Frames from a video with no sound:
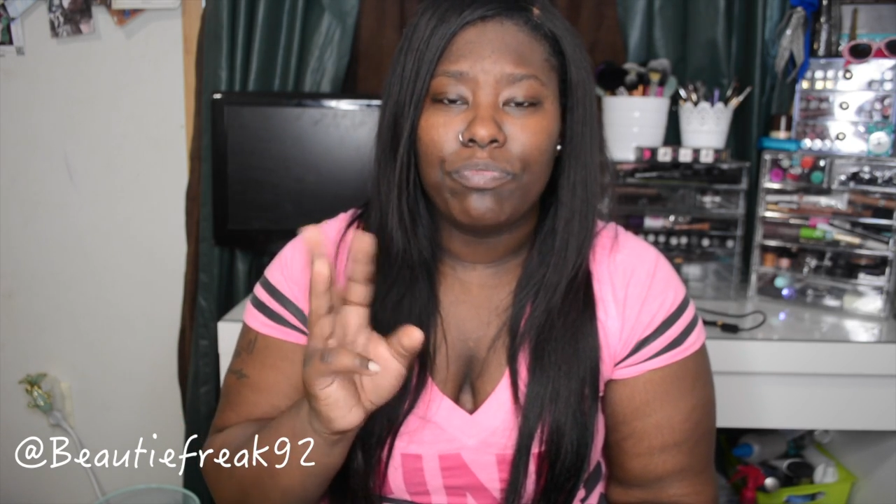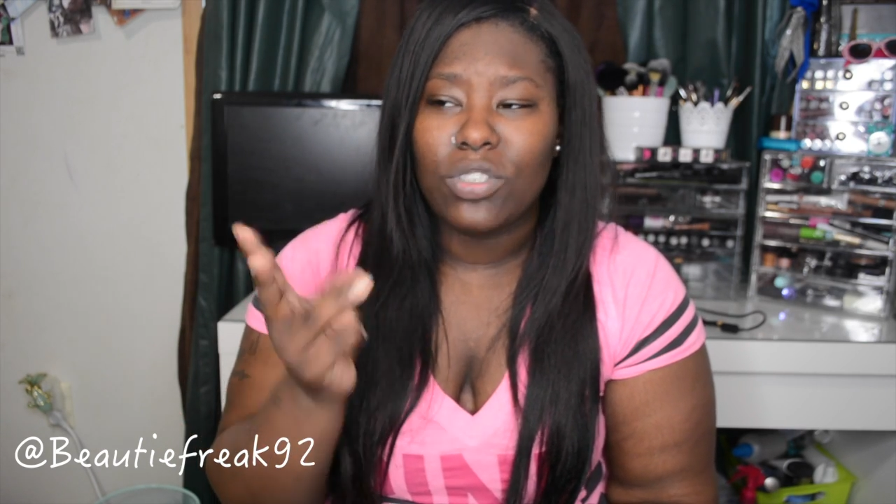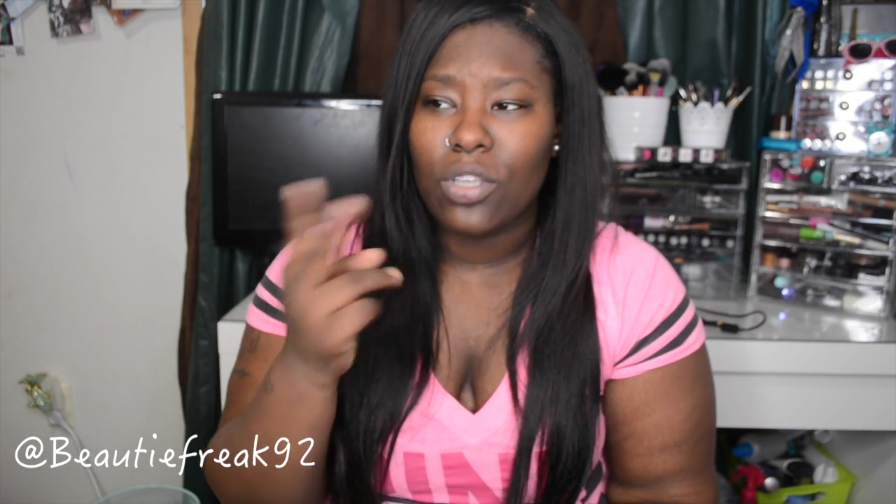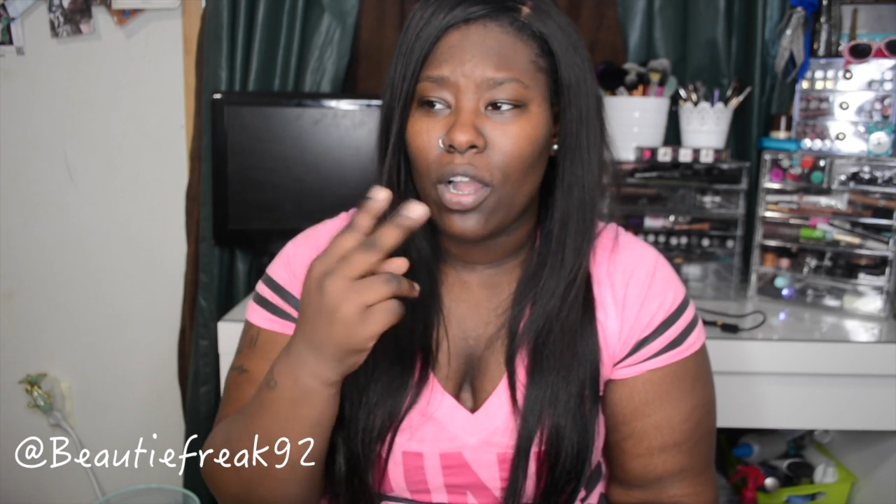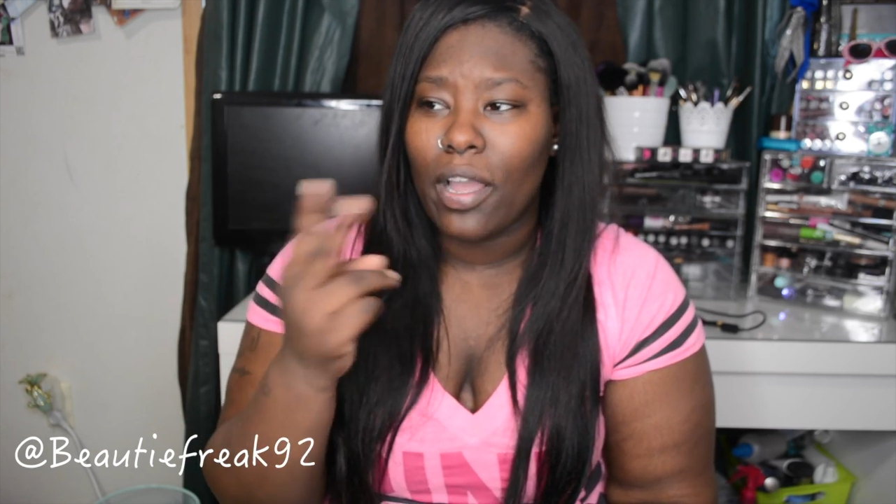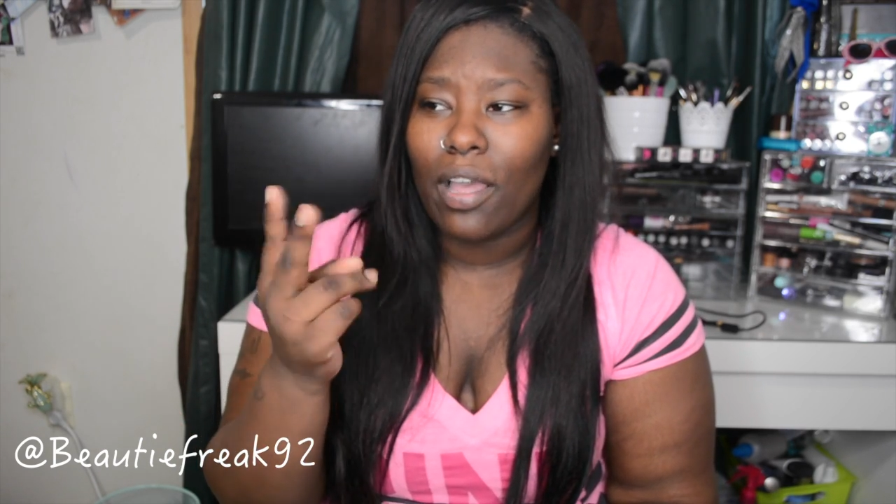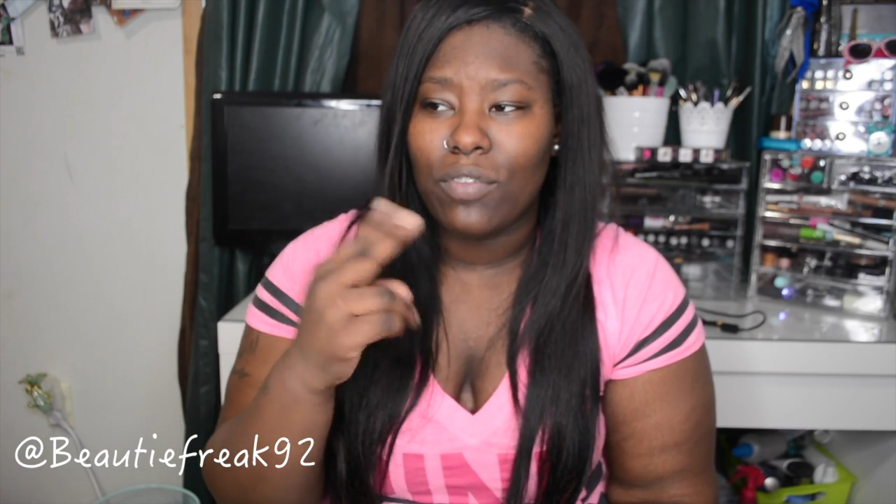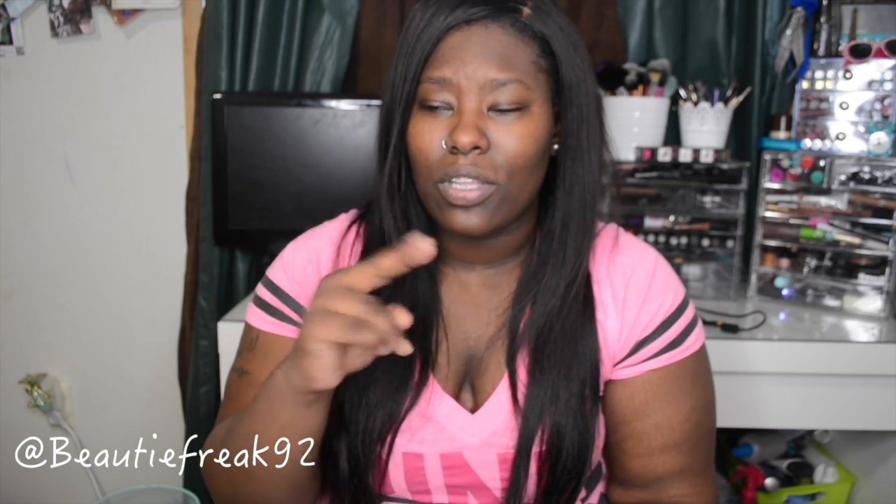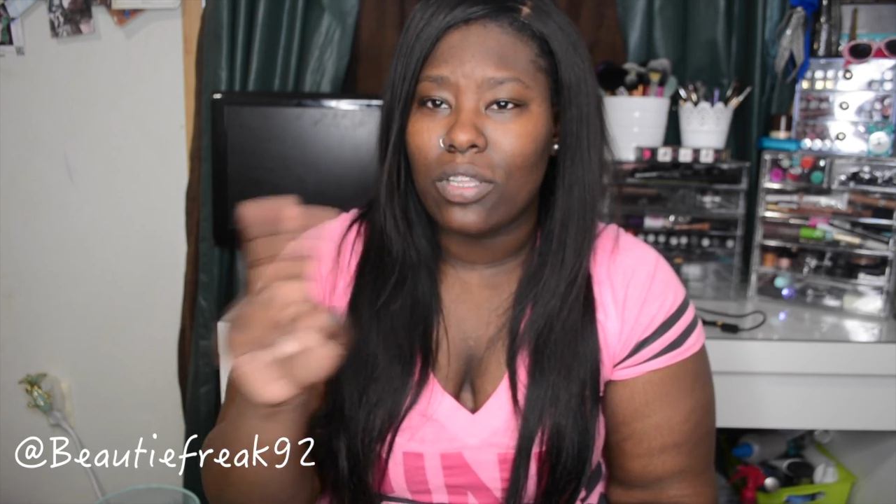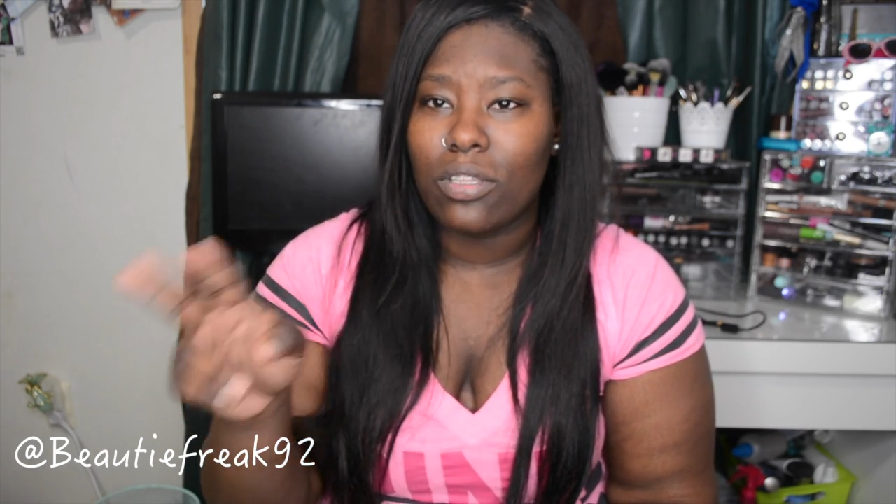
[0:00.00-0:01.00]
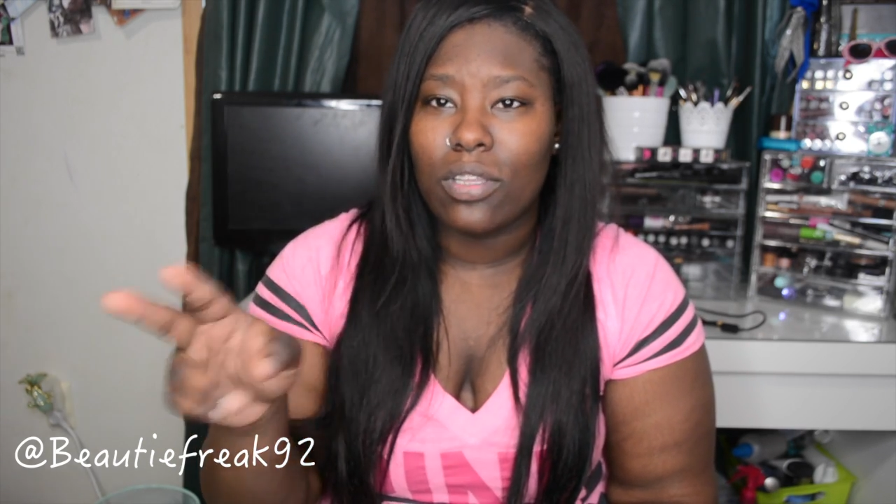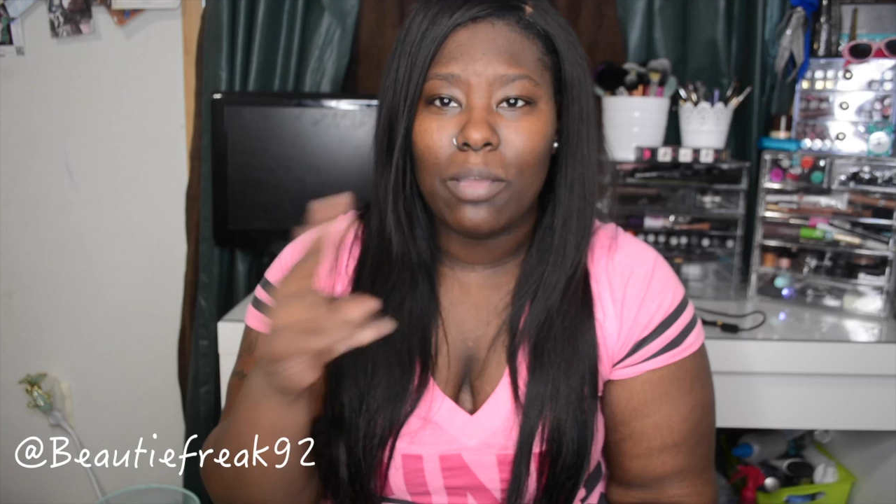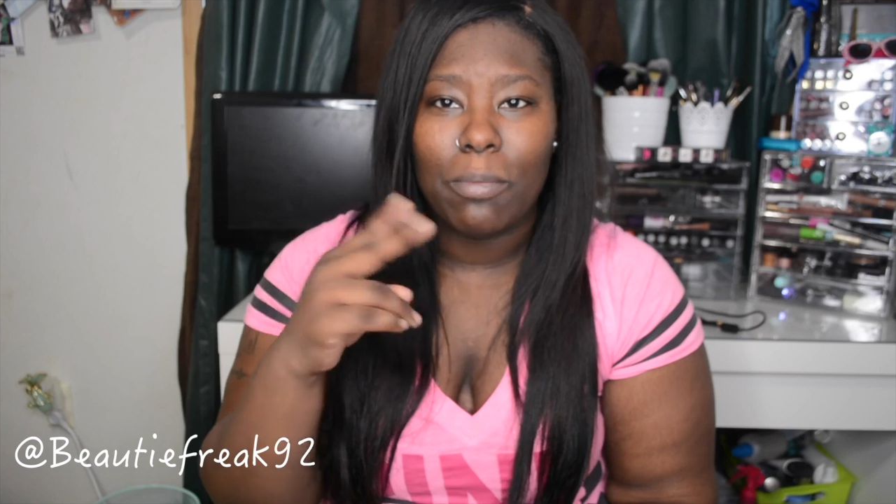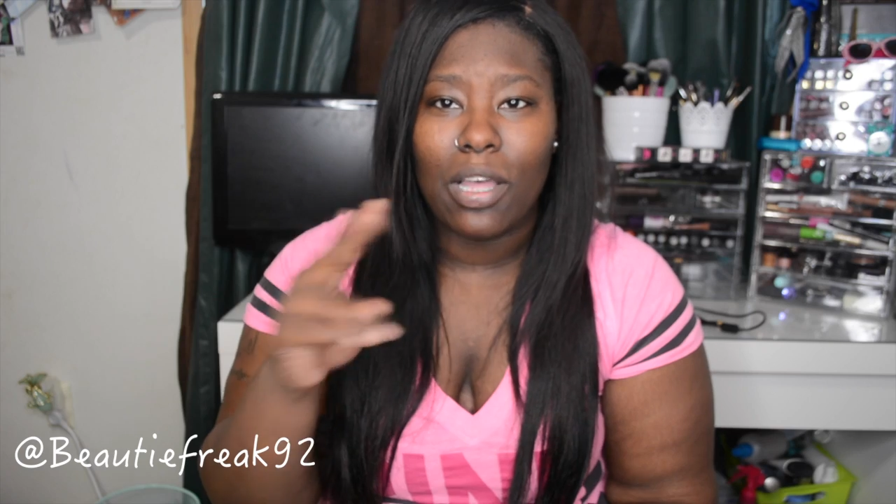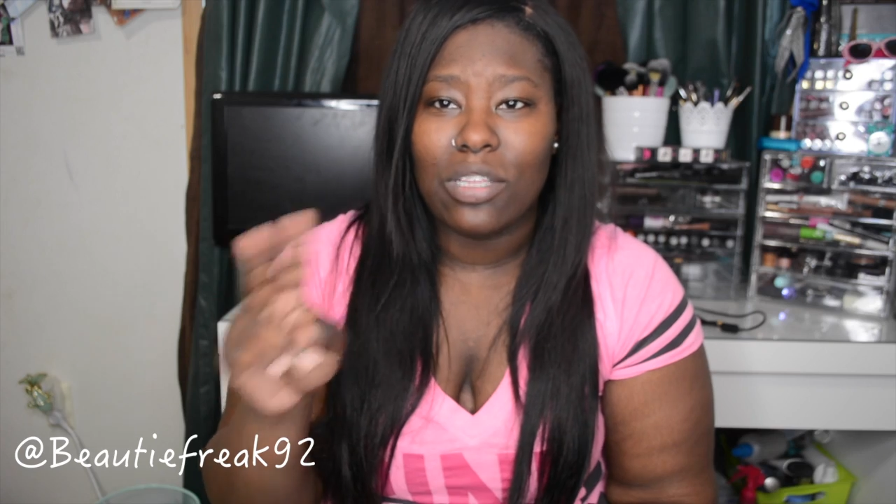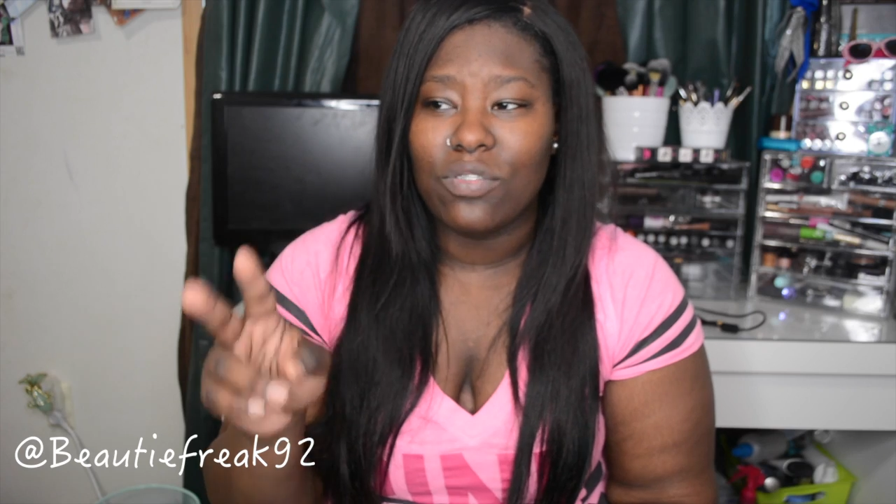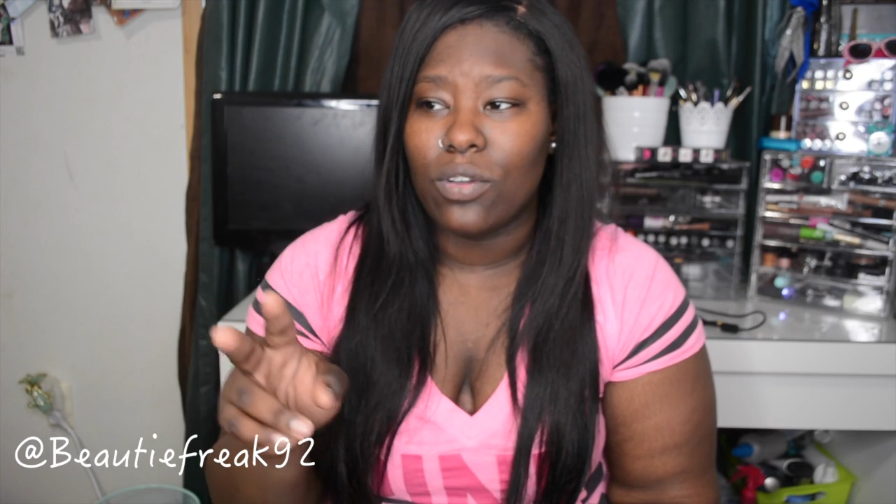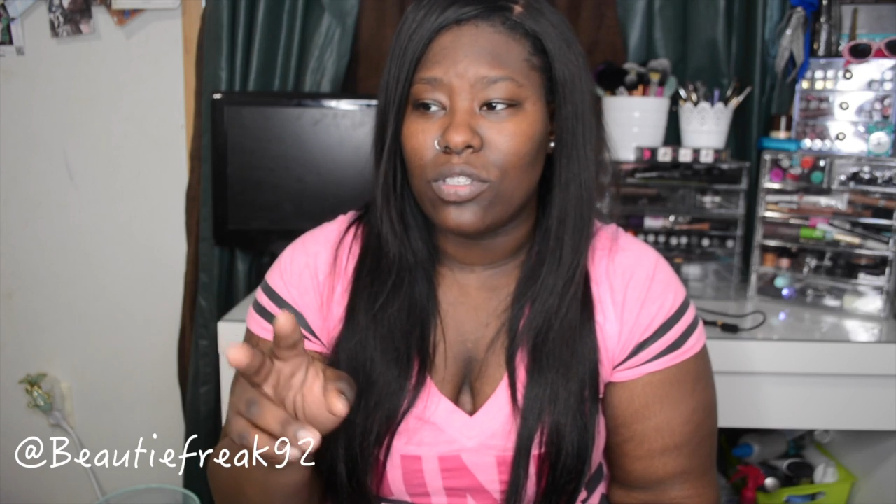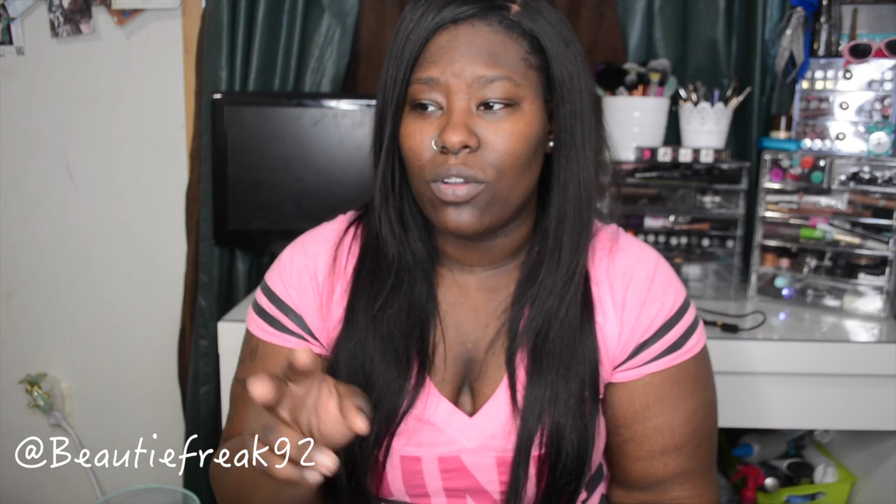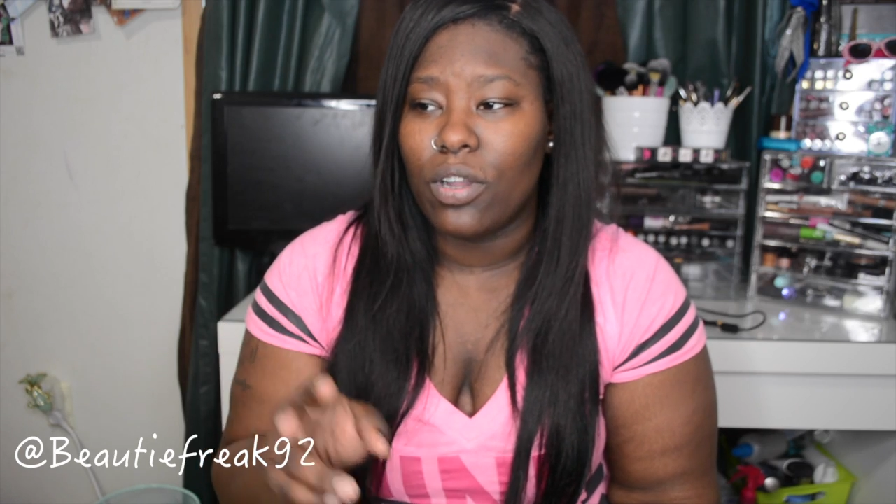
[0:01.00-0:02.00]
sorry, I have to keep my eyes
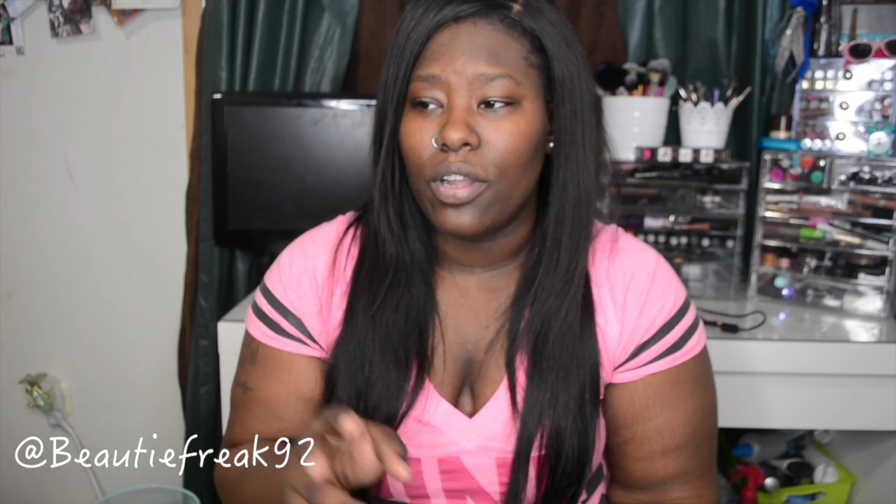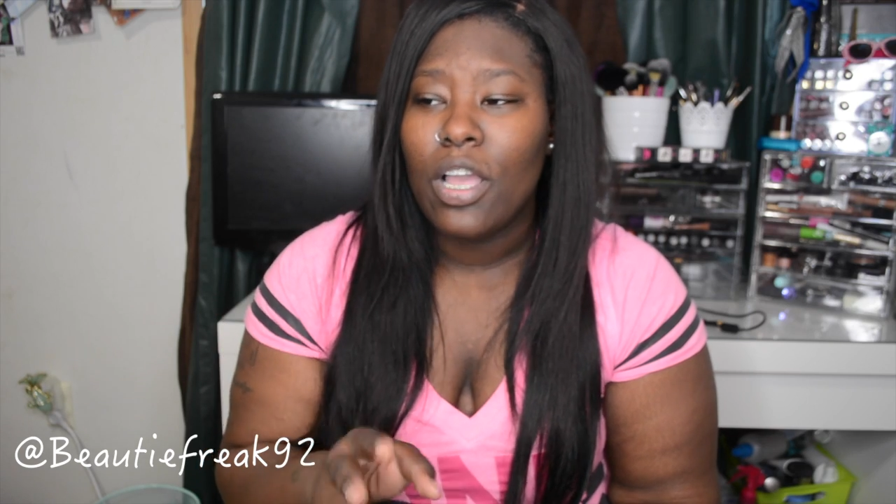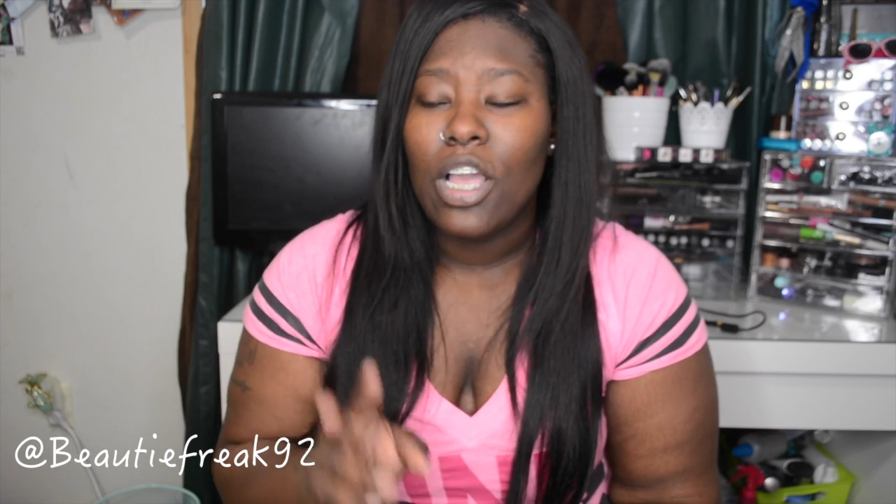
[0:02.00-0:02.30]
focused on her.